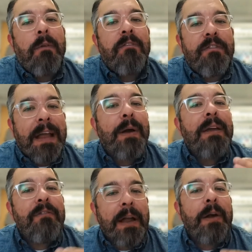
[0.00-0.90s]
Very,
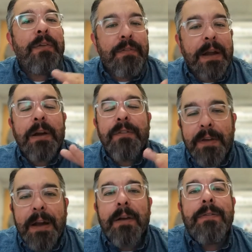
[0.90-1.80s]
very, very,
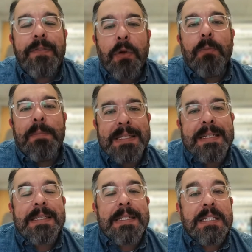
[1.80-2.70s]
very few
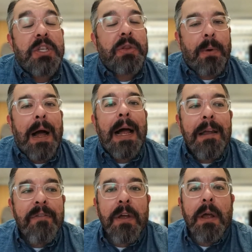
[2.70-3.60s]
businesses
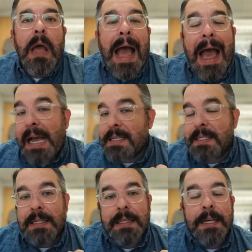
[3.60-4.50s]
thrive
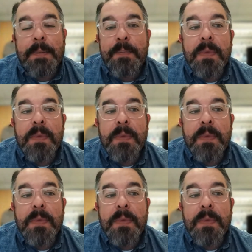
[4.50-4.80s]
accidentally.